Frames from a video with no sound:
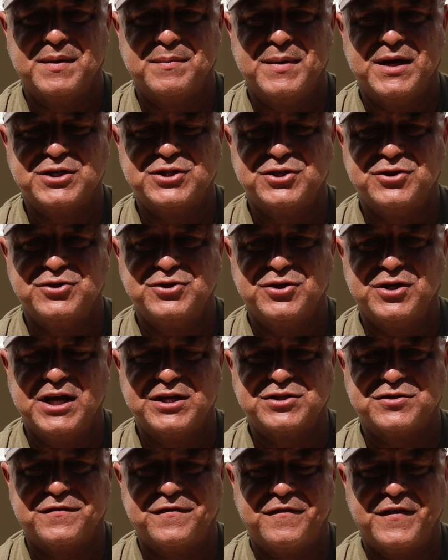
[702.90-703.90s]
Make sure you
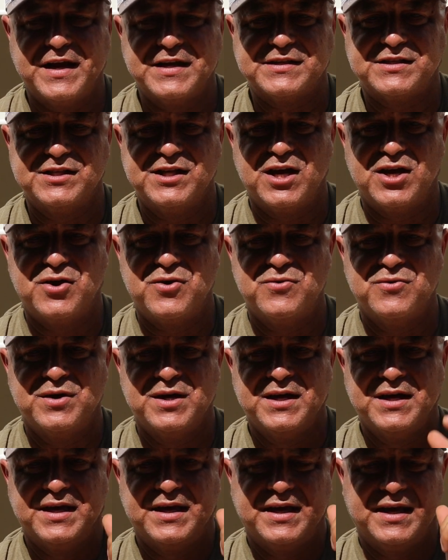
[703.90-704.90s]
let your friends know
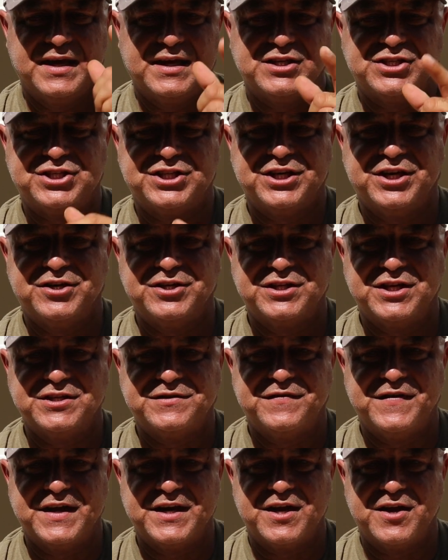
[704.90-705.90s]
and share
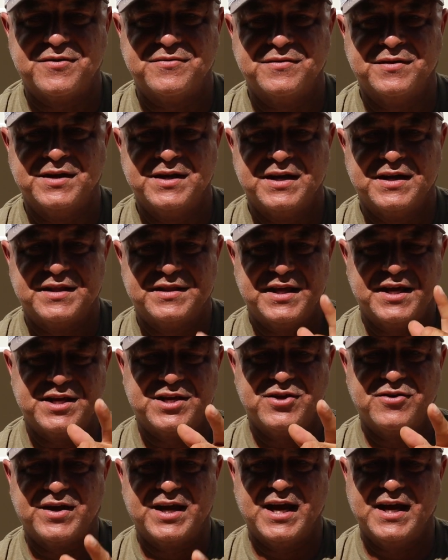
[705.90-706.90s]
this video.
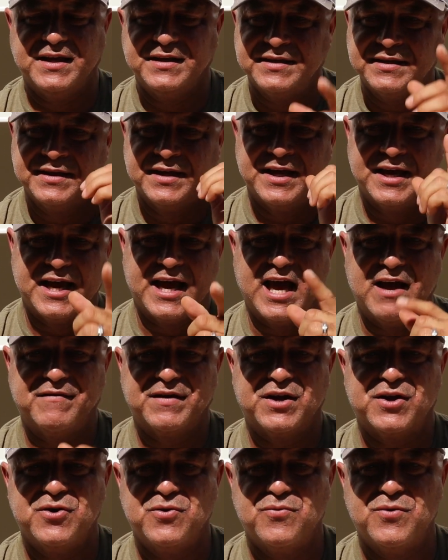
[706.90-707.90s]
Thank you again.
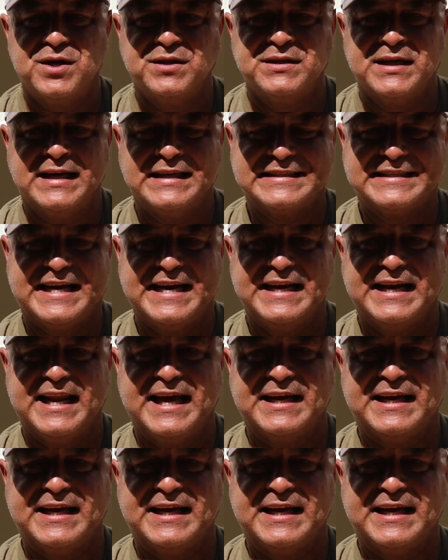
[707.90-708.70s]
Have a good one. Tight